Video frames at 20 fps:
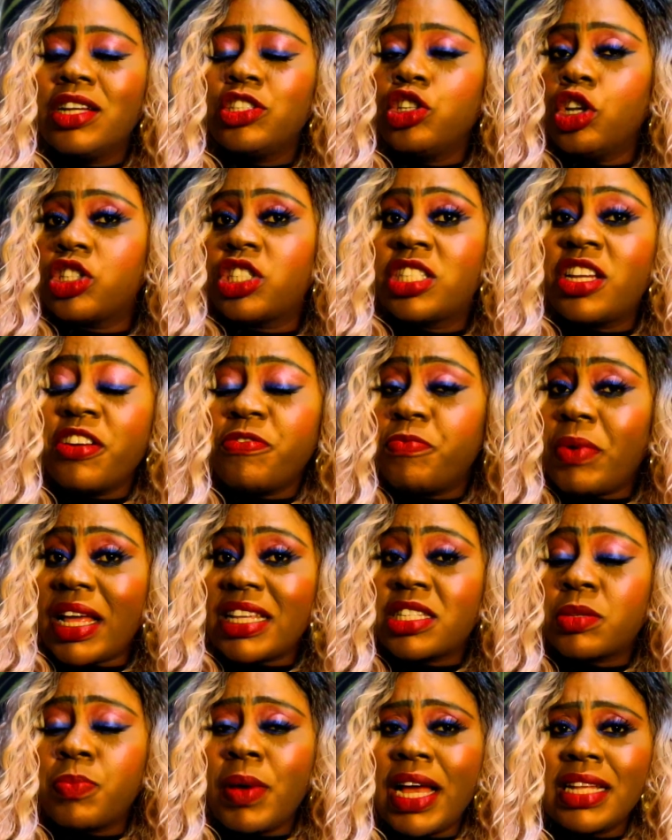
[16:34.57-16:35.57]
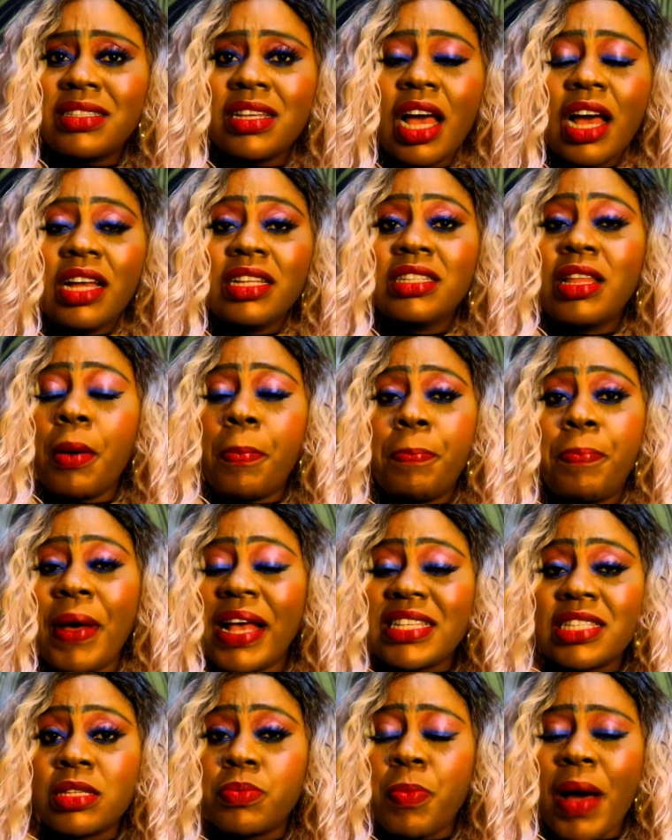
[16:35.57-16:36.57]
your chief blacksmith, the
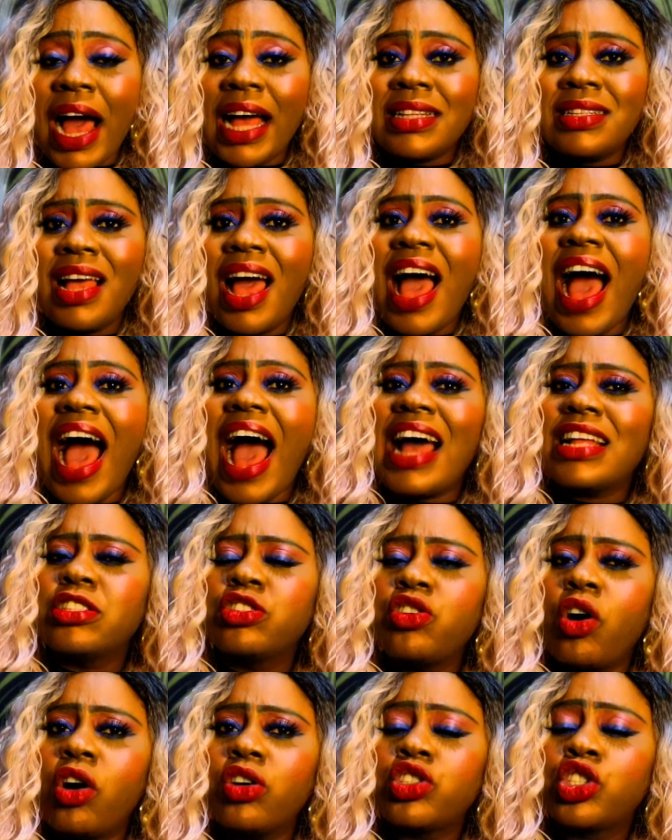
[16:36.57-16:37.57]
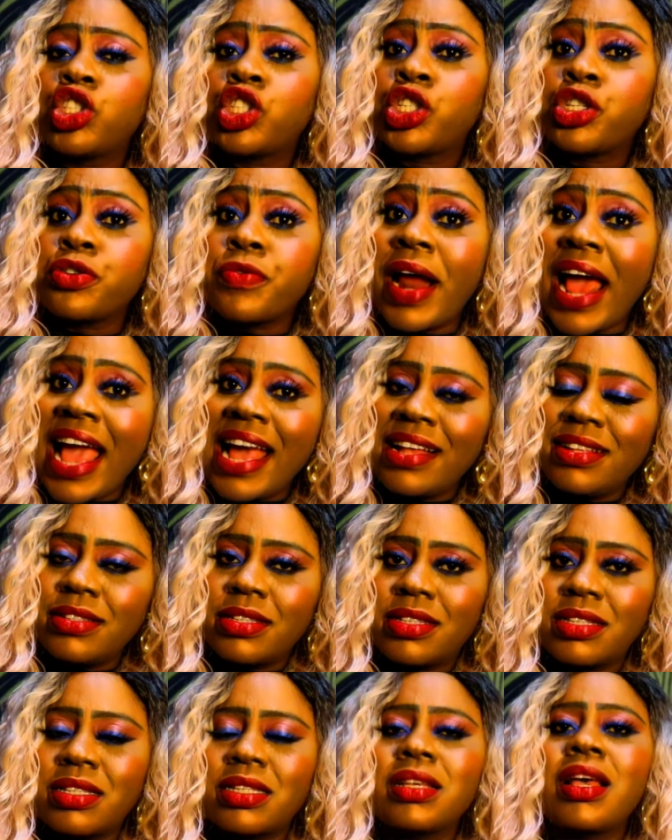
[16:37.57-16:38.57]
best man, and your
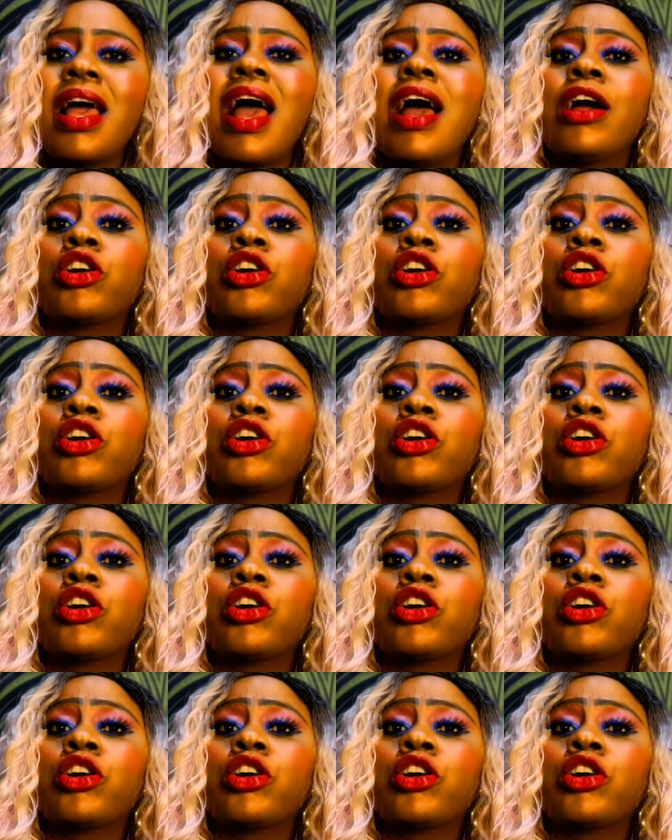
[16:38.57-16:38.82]
trains?